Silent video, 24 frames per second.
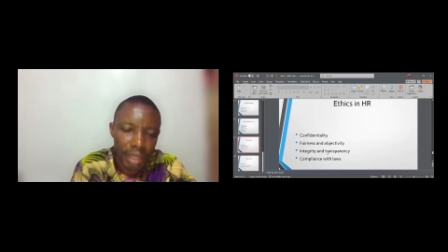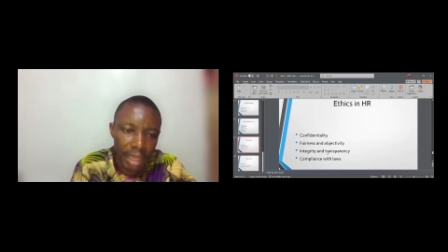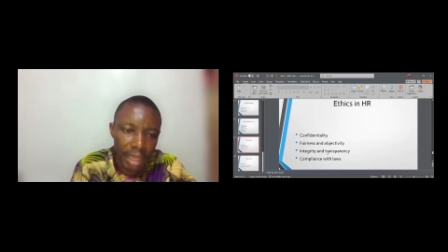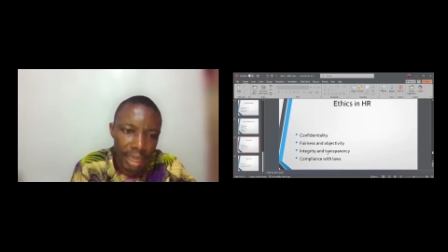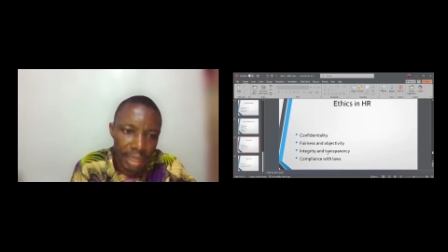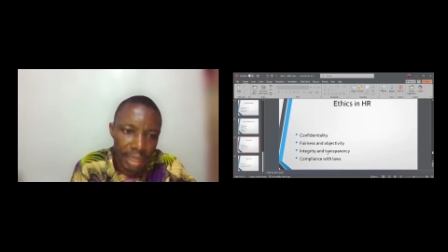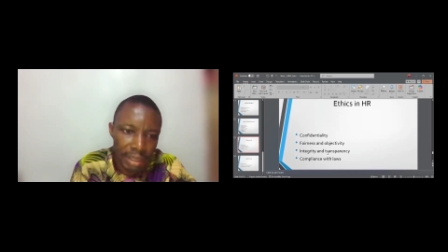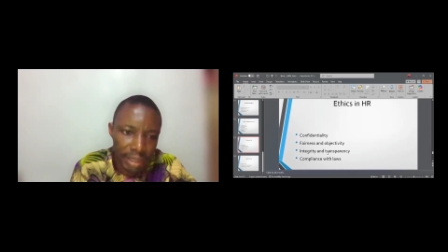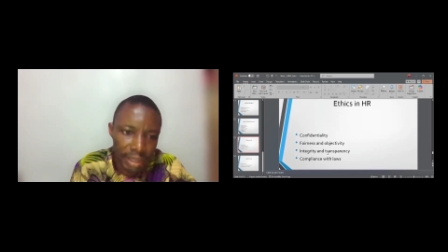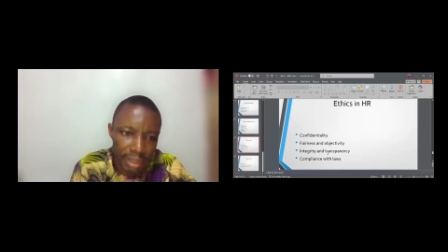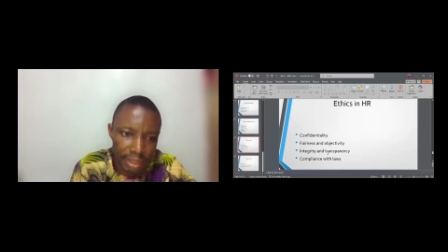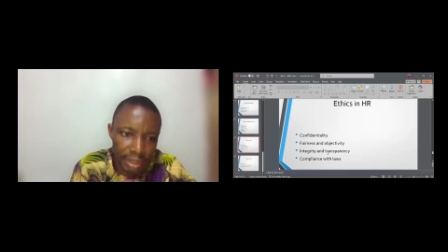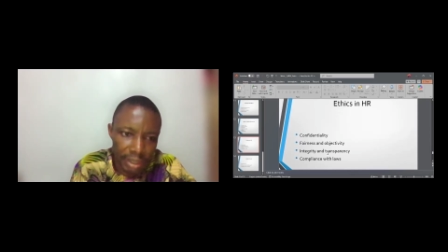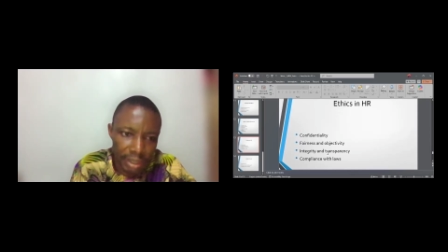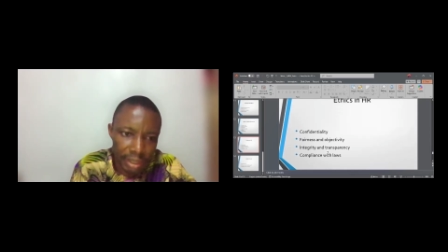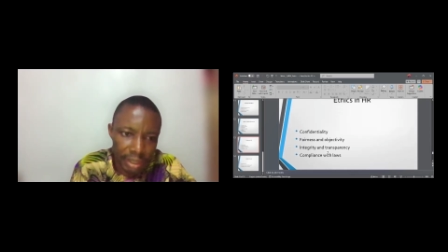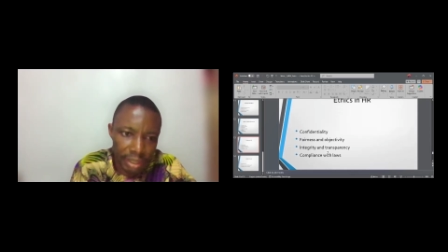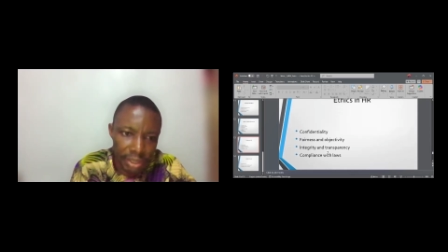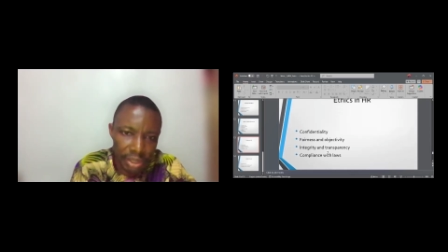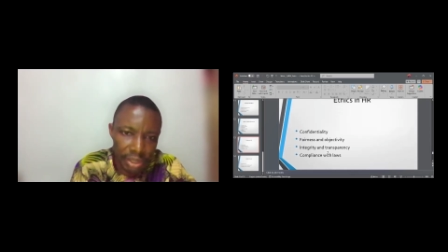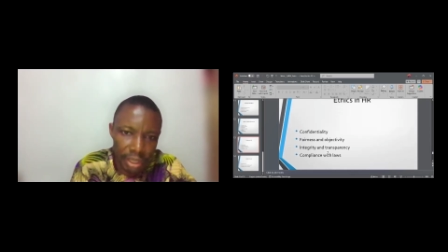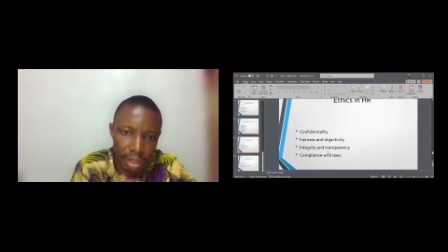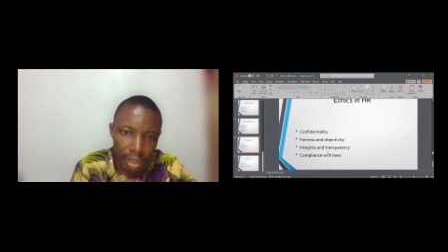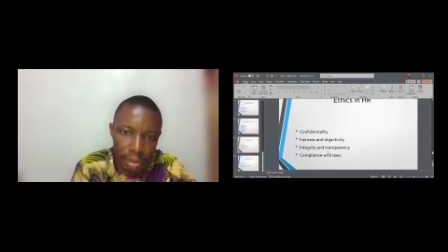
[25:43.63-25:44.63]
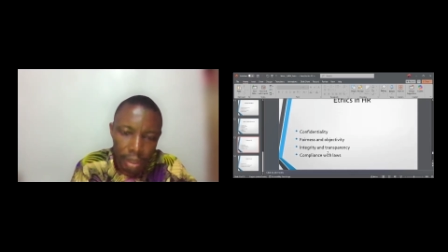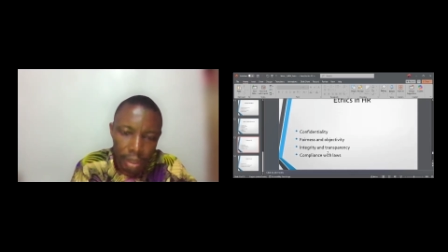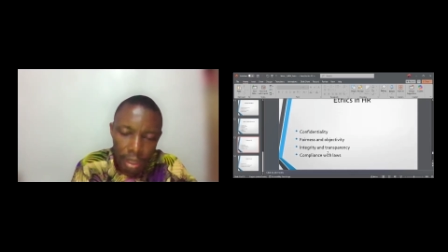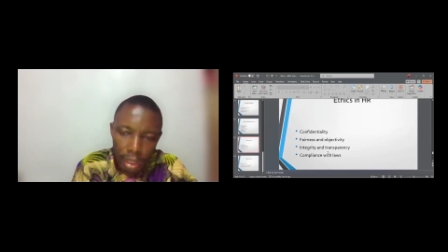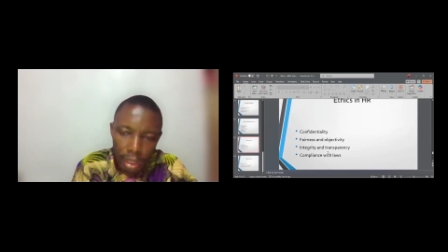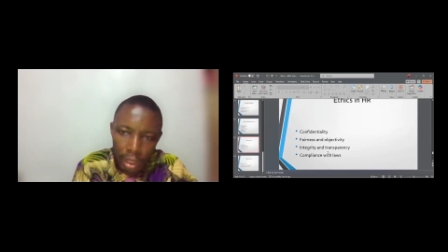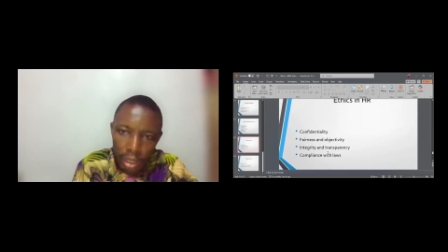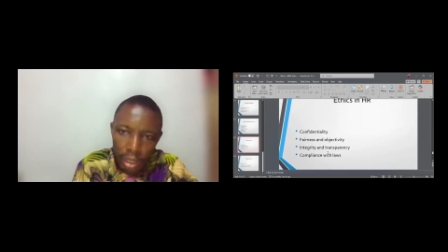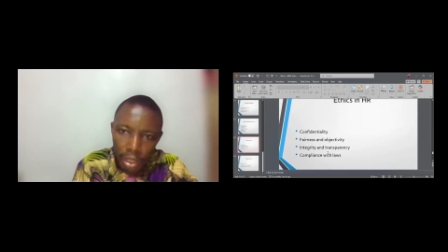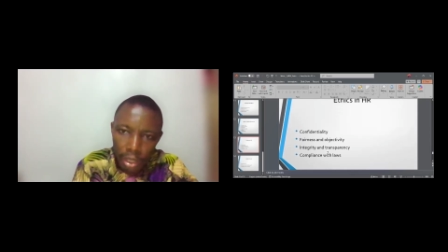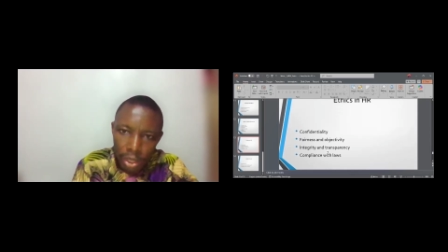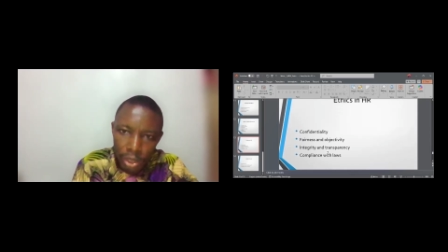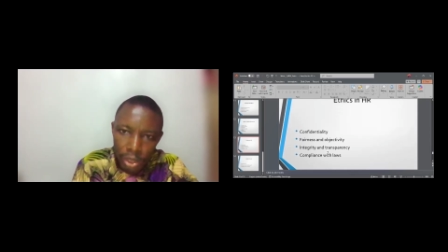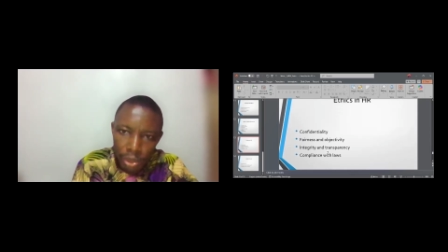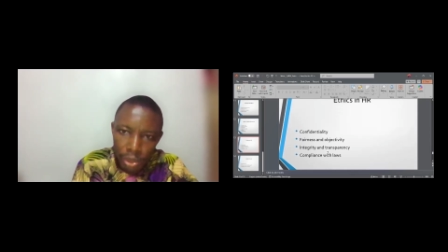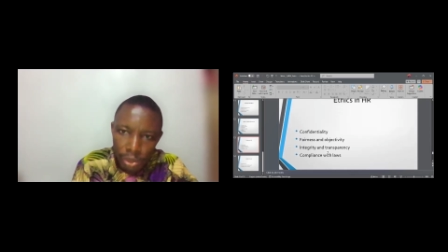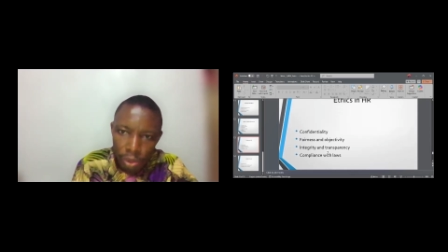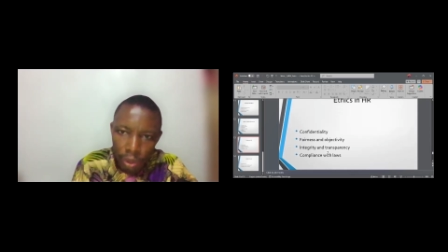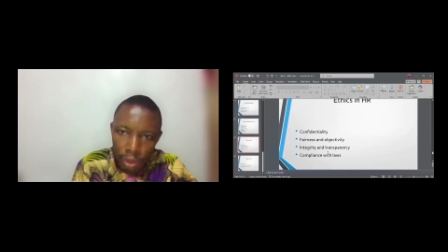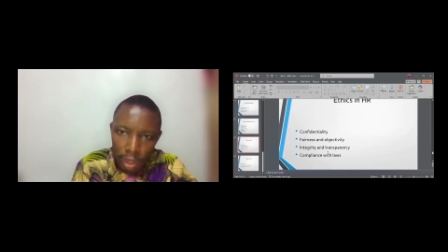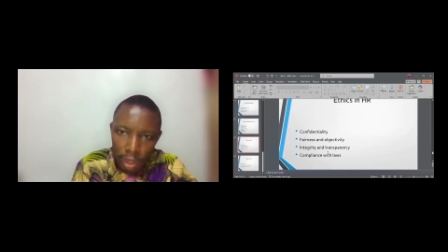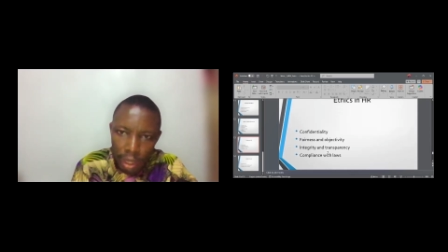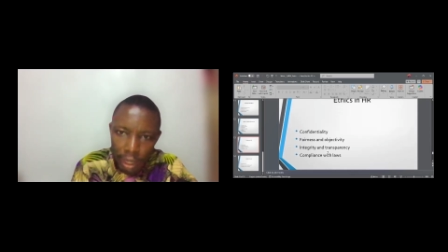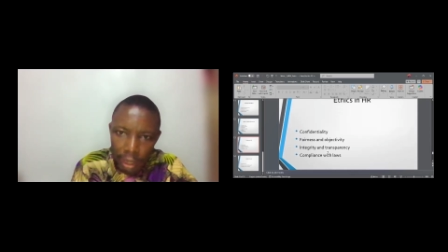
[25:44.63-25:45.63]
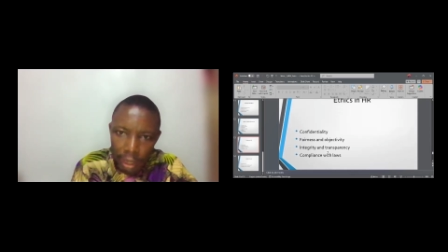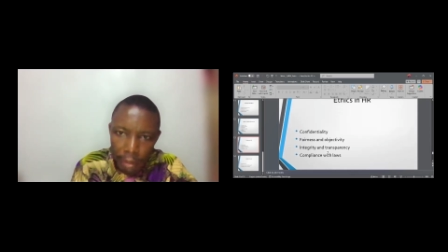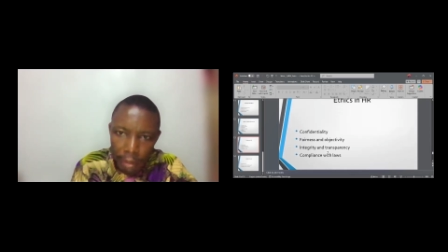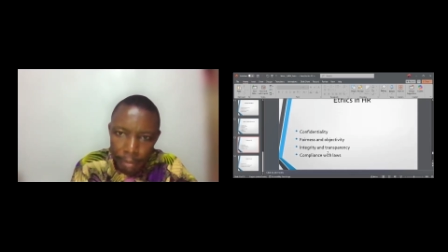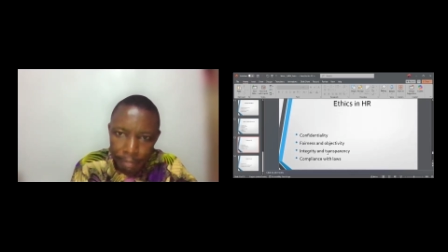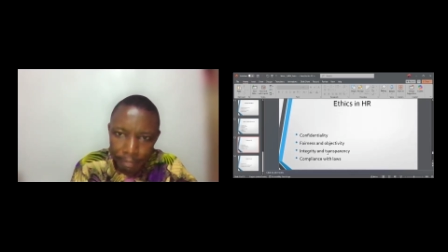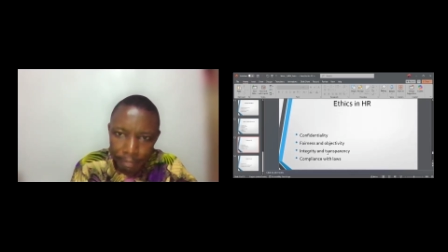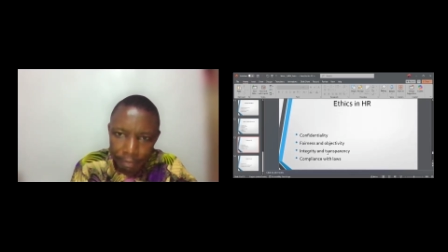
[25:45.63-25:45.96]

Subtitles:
Ethics in HR. So I